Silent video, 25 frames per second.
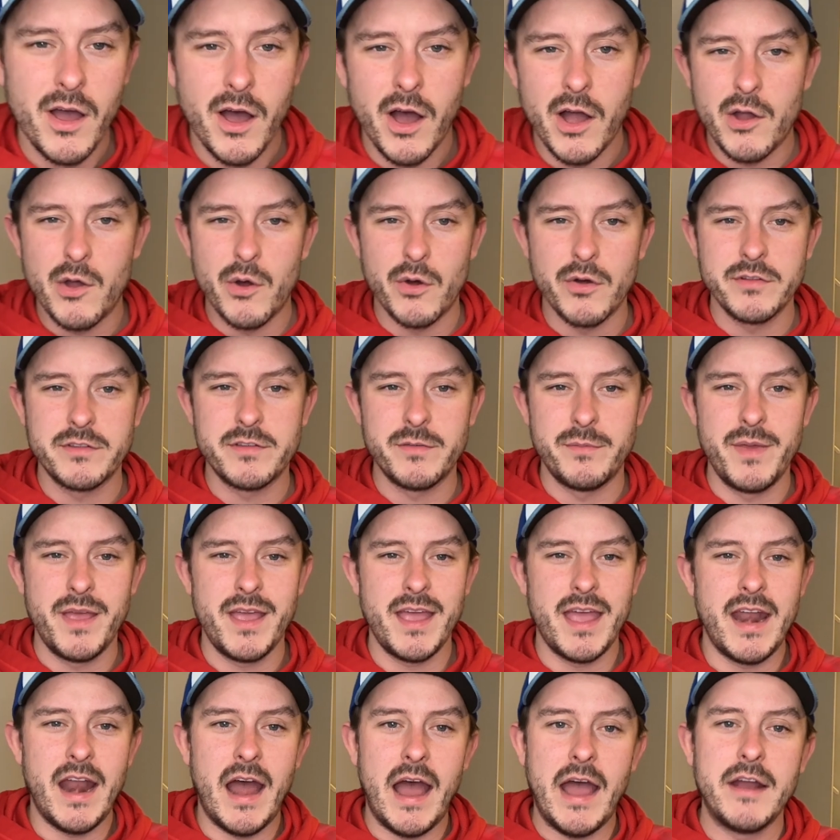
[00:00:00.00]
According to me,
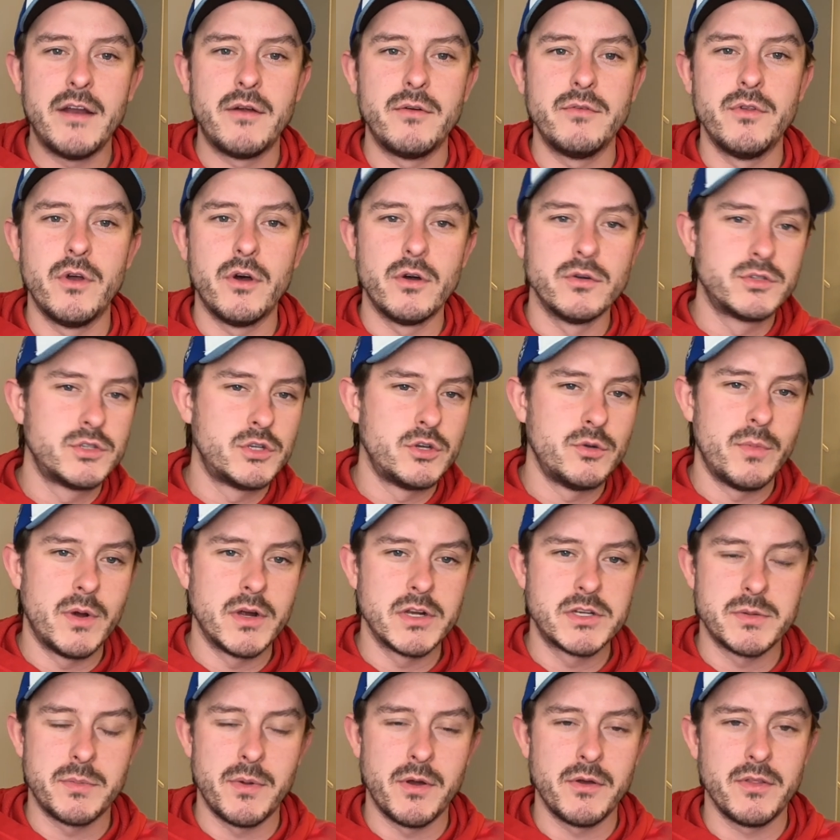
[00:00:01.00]
and I don't know too much
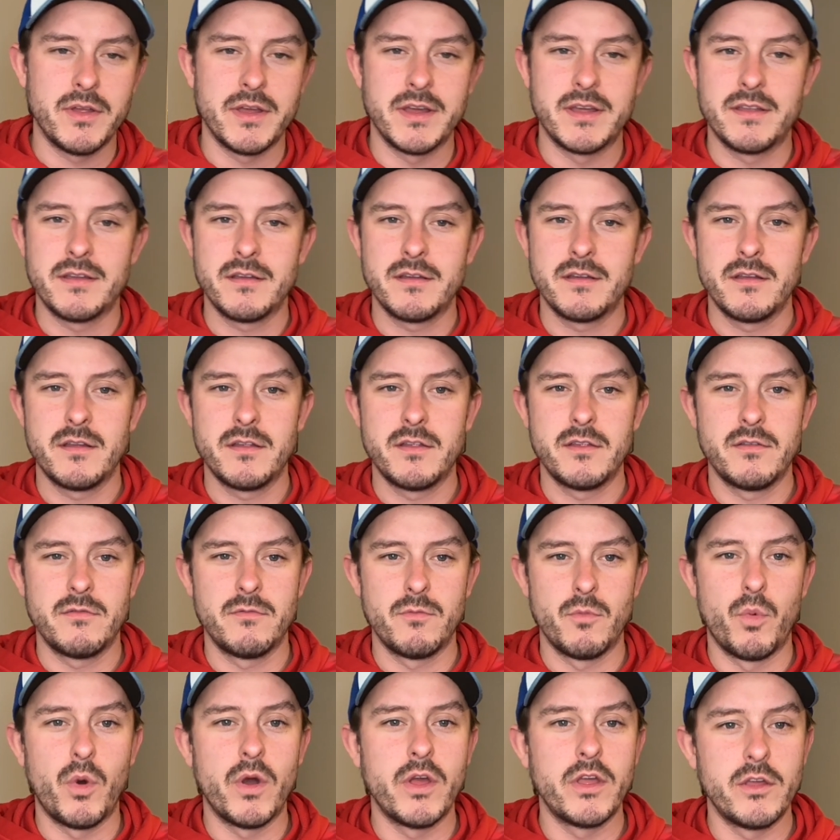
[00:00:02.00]
about like
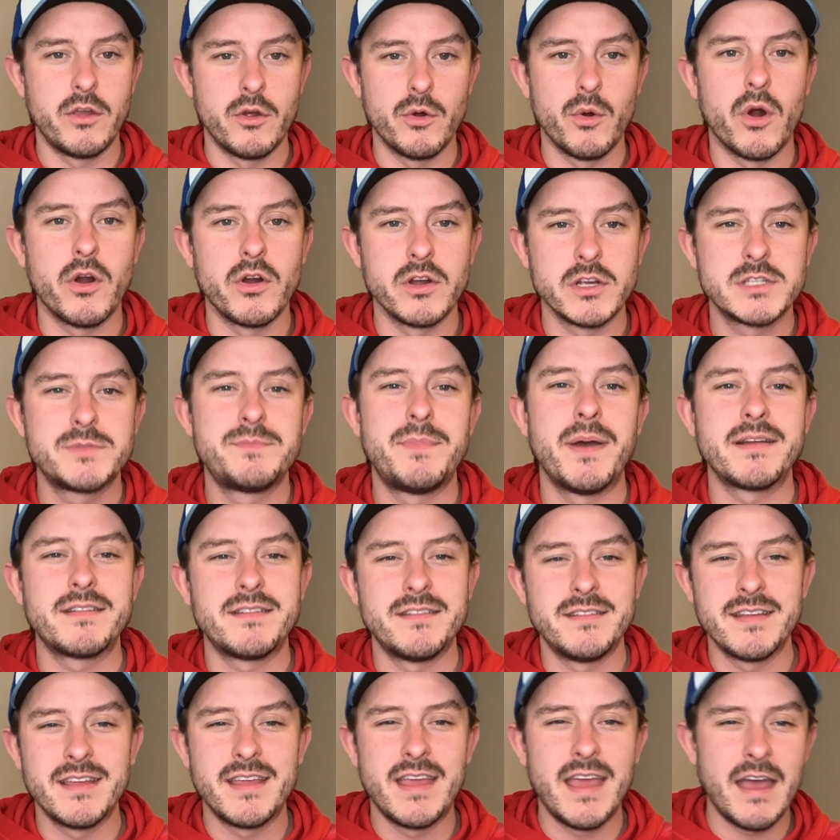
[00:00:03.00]
what you are expected to
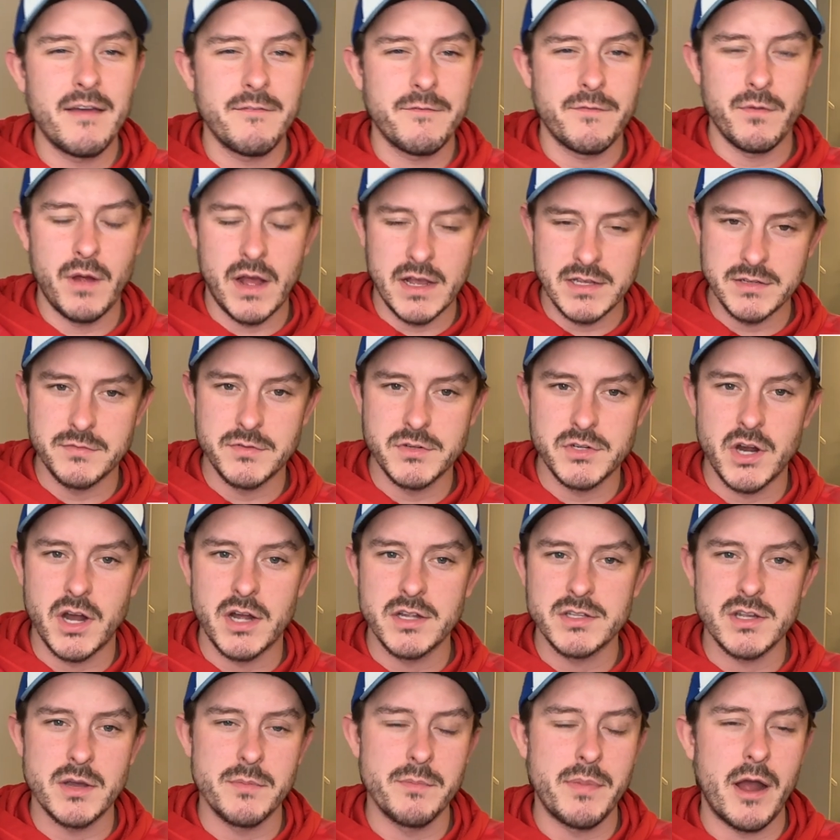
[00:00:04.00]
get as of shots
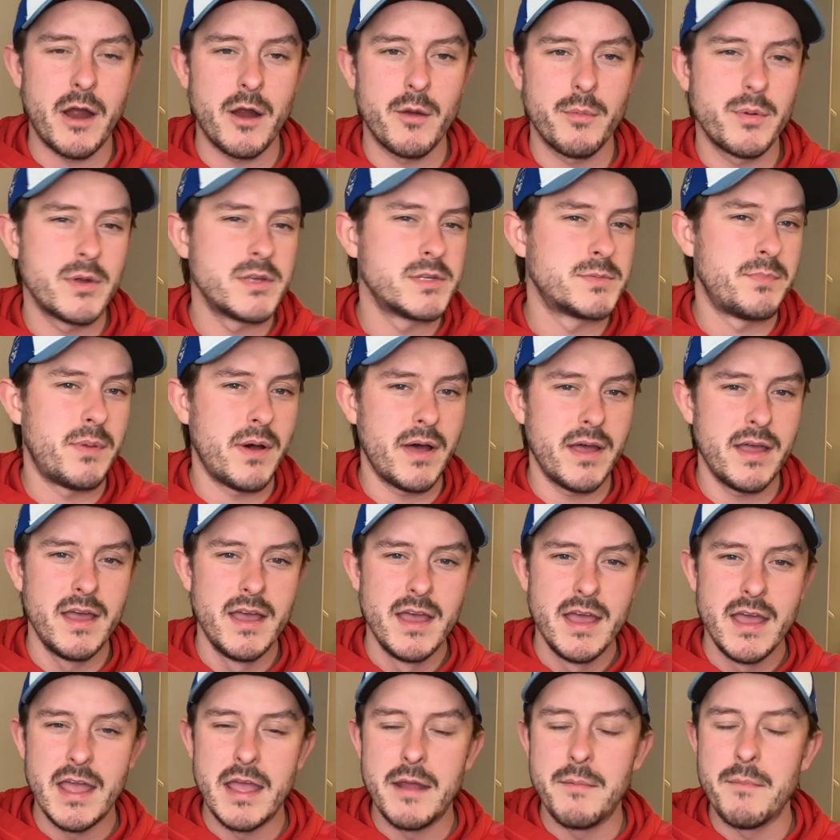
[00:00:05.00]
on power plays, but
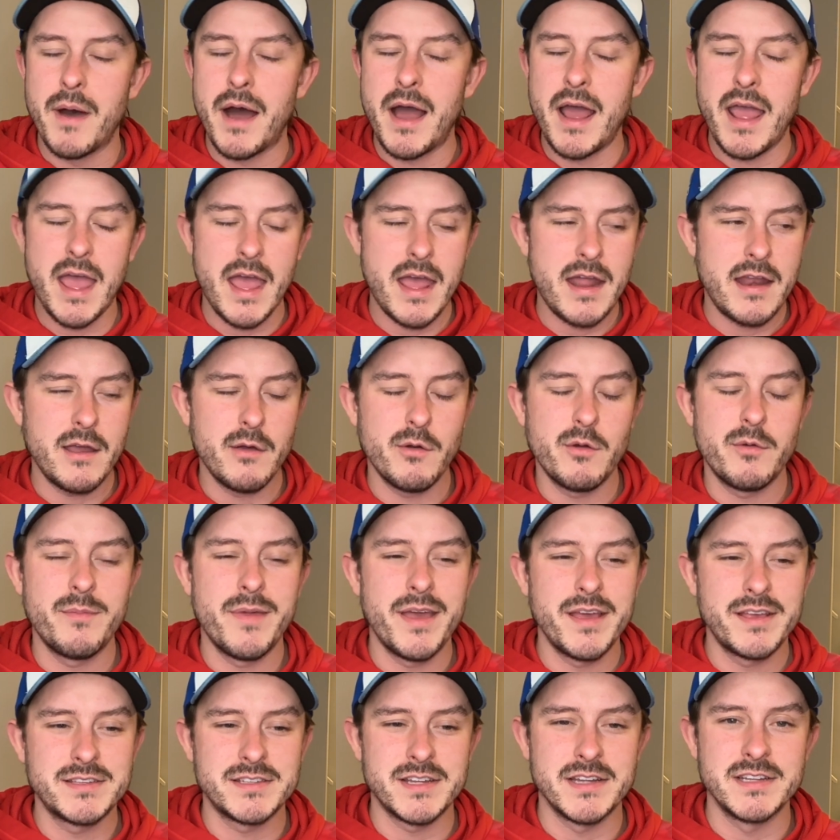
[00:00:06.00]
in my head, it would
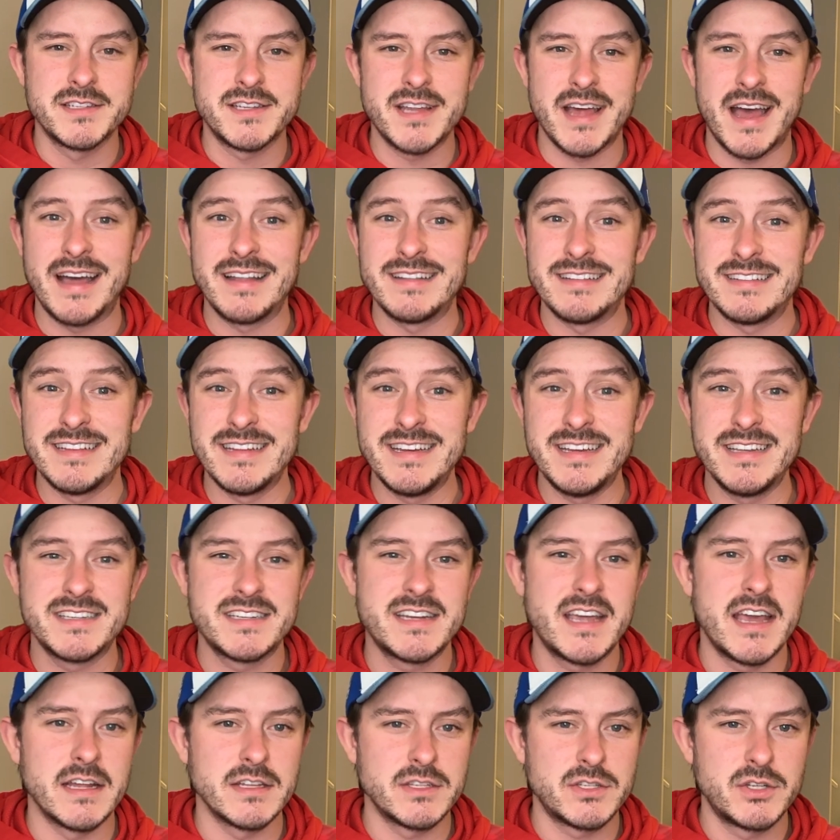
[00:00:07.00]
make sense to at least
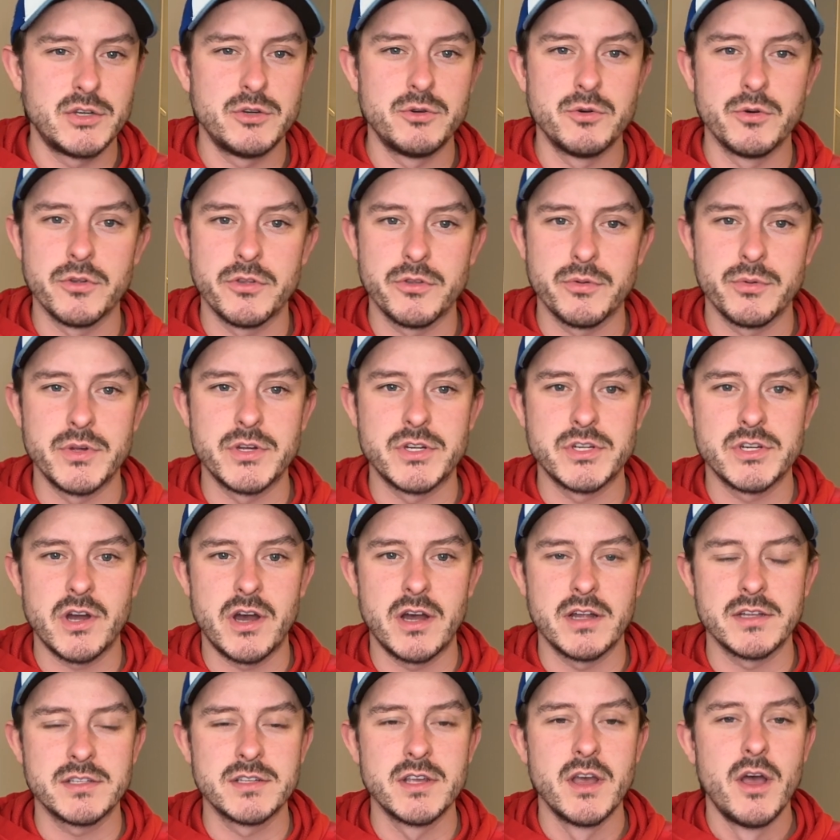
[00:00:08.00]
get 2 or 3
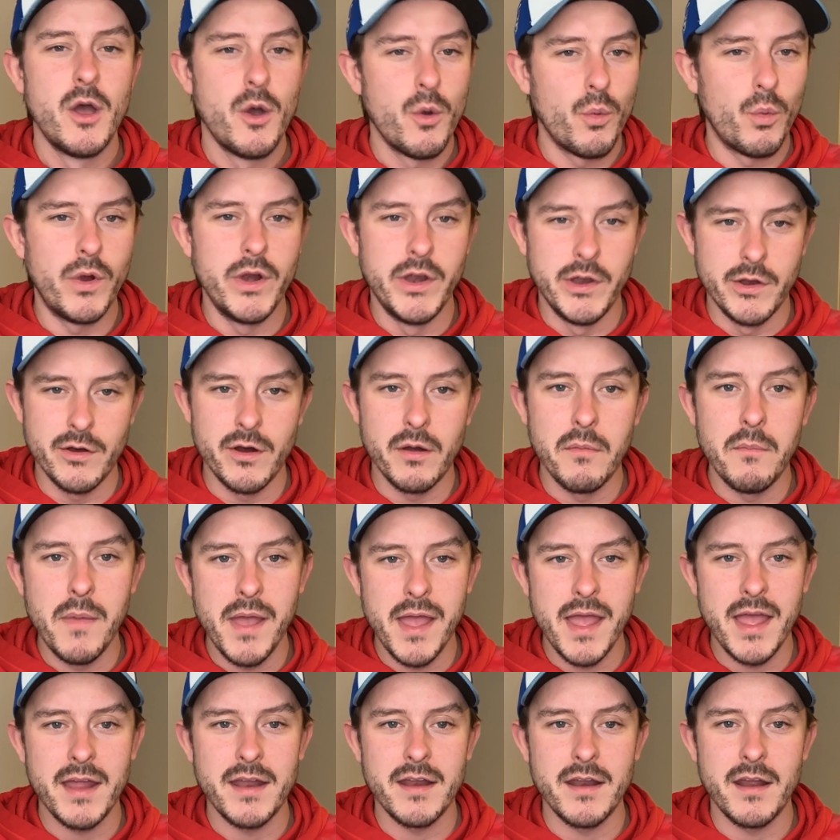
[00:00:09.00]
shots when you're a
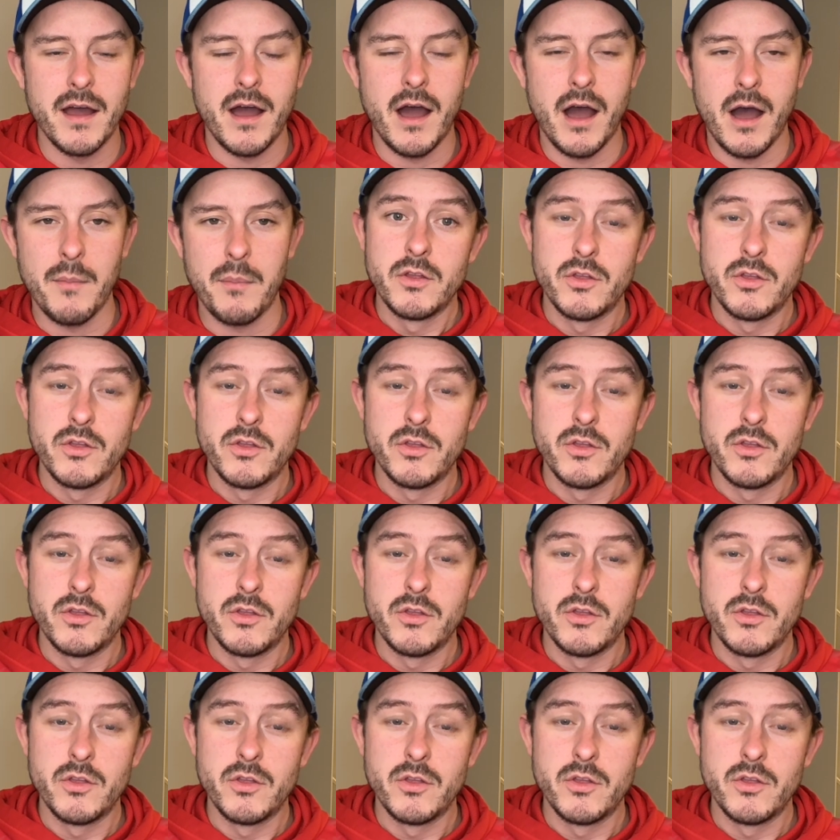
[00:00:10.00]
man up.